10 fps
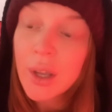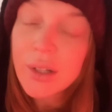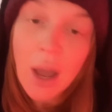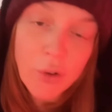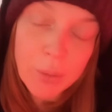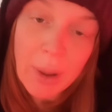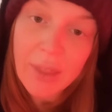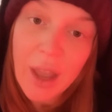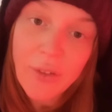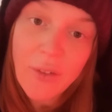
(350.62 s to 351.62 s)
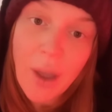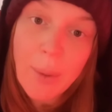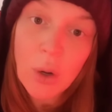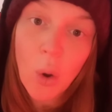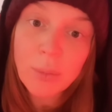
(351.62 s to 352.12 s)
Never in my life have I
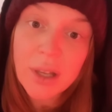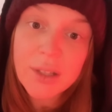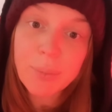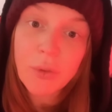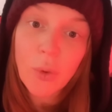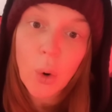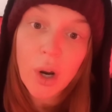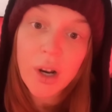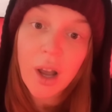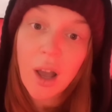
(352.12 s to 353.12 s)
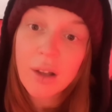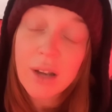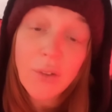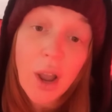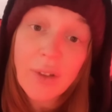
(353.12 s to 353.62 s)
been homeless before.
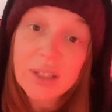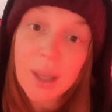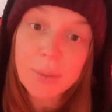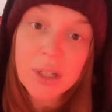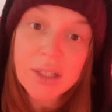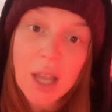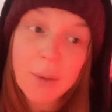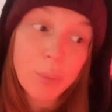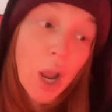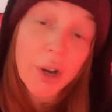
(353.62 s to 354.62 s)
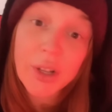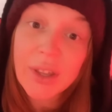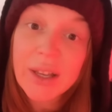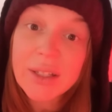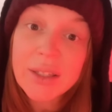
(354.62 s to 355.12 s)
Never have I slept in a tent prior to
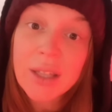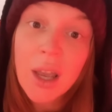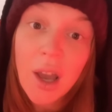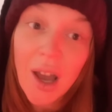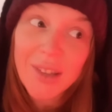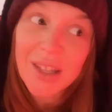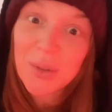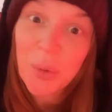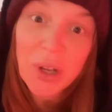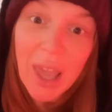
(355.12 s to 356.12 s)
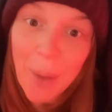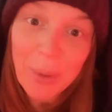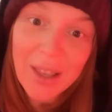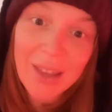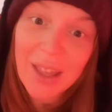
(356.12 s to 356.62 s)
this, unless we were
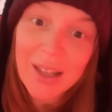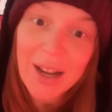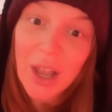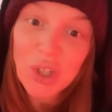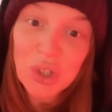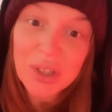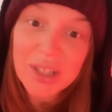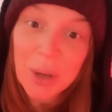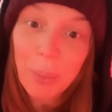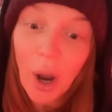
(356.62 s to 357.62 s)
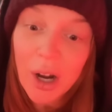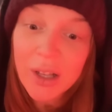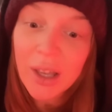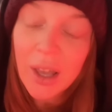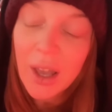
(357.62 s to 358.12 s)
camping at like a national state park.
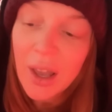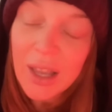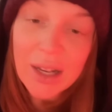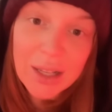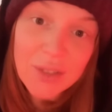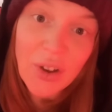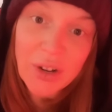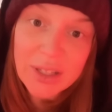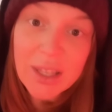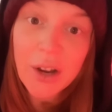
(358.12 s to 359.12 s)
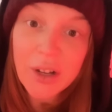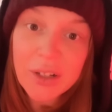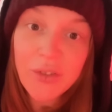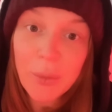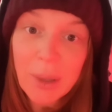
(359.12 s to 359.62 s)
It is very
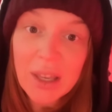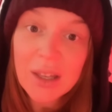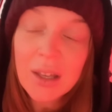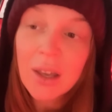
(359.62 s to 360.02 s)
scary for me.